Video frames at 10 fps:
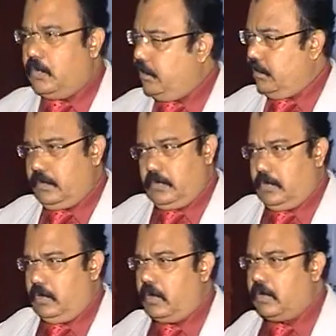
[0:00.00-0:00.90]
So,
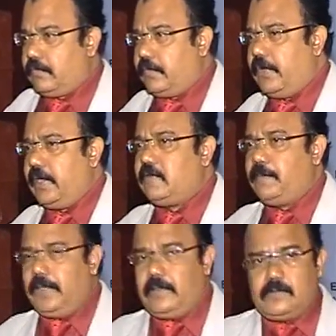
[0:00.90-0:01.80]
there's a lot of
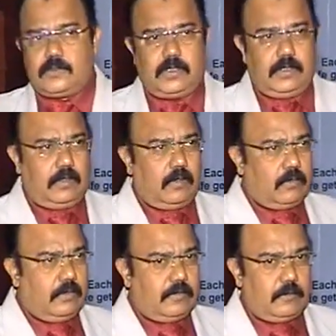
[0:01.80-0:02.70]
great speakers today.
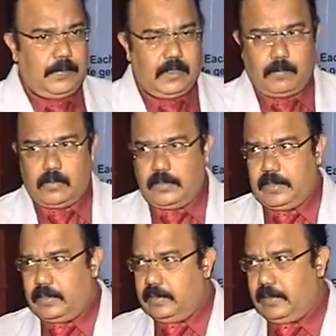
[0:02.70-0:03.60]
They're all going to speak
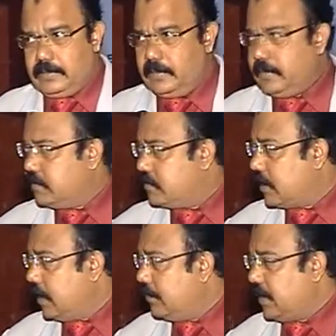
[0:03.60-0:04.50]
about it, and I
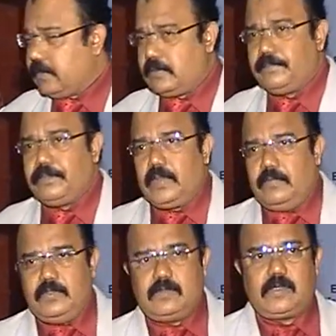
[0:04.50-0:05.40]
think it's time that
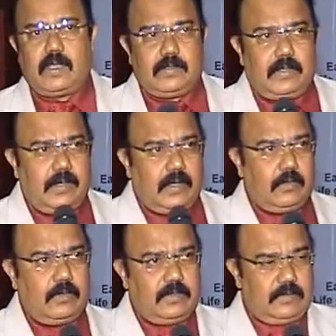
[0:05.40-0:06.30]
we start
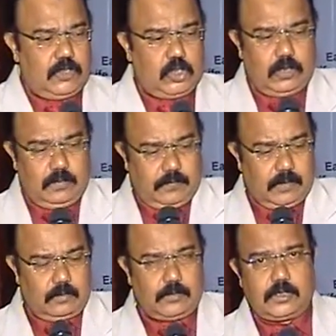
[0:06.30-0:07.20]
the inaugural
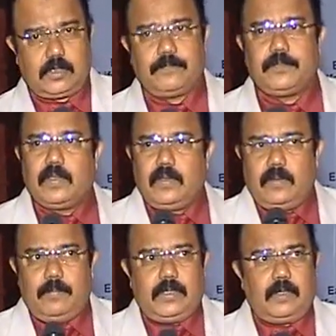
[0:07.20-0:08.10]
session without
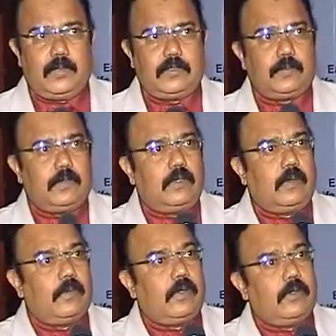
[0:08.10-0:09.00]
making much
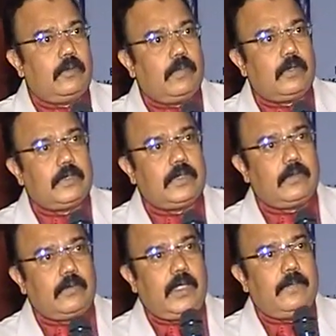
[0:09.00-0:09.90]
ado
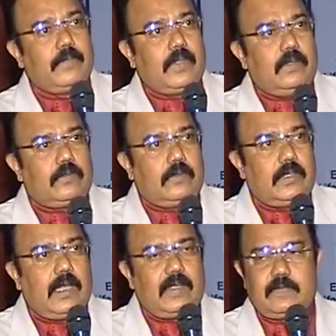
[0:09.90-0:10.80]
about it. Okay,
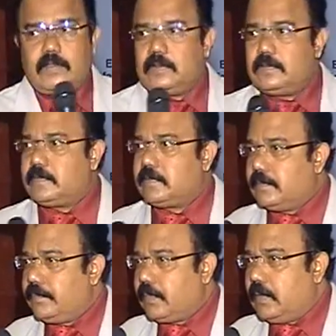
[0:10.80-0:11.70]
so the last thing
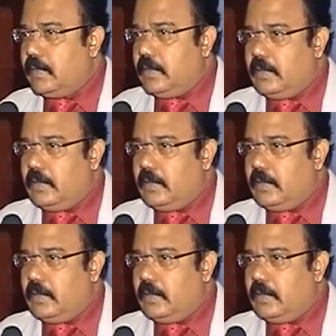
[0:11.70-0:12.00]
was,